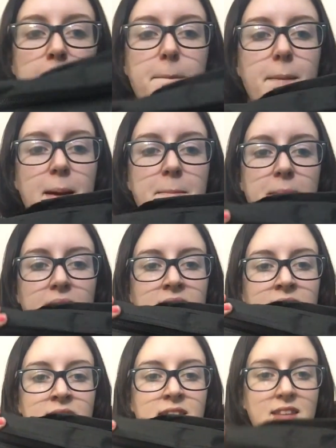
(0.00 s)
my
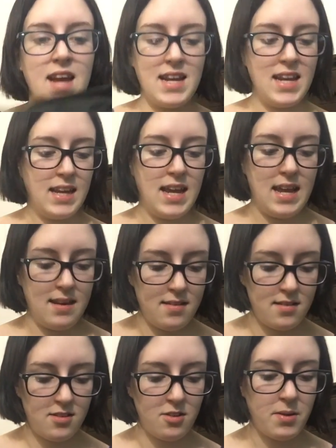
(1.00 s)
men's cutting kit.
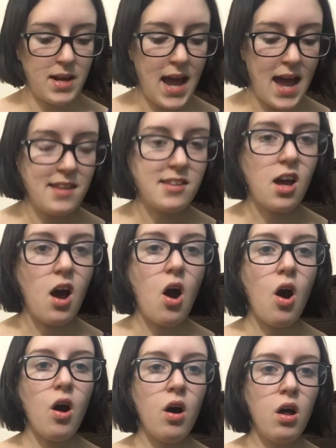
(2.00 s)
So it has
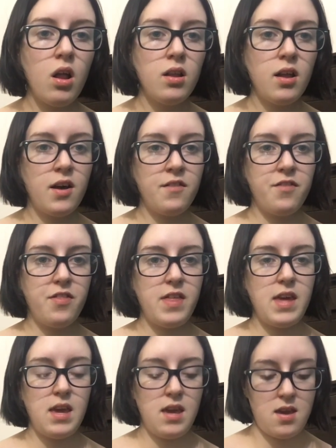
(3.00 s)
all of
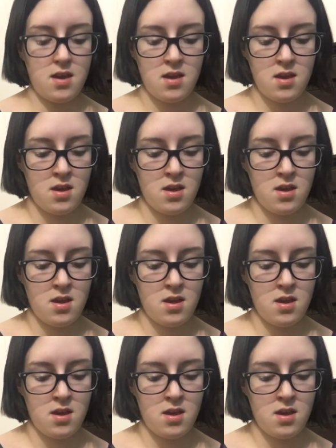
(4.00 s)
the,